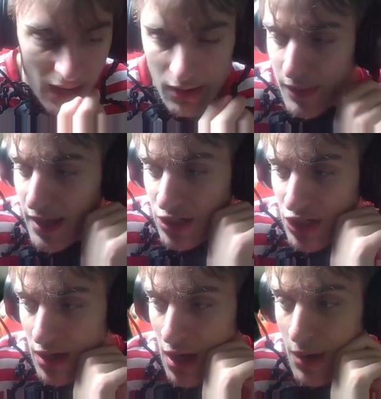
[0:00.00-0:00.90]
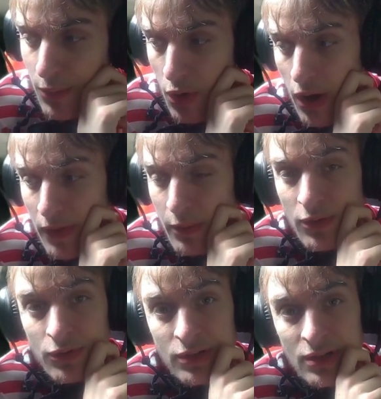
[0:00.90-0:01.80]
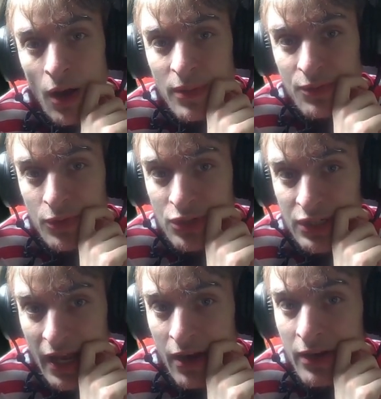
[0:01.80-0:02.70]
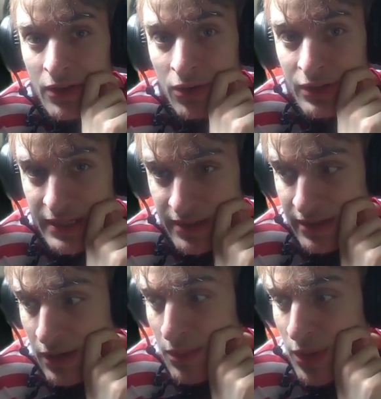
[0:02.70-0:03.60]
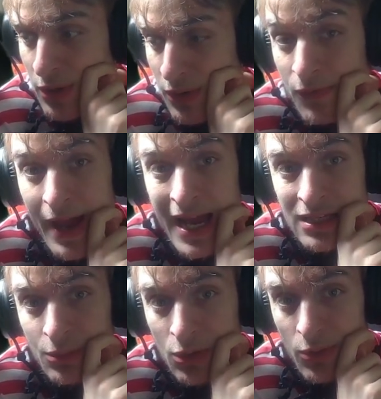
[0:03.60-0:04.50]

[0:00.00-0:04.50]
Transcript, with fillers: remember that shit bro they were the zombies were scary in the early seasons i remember they were fast bro were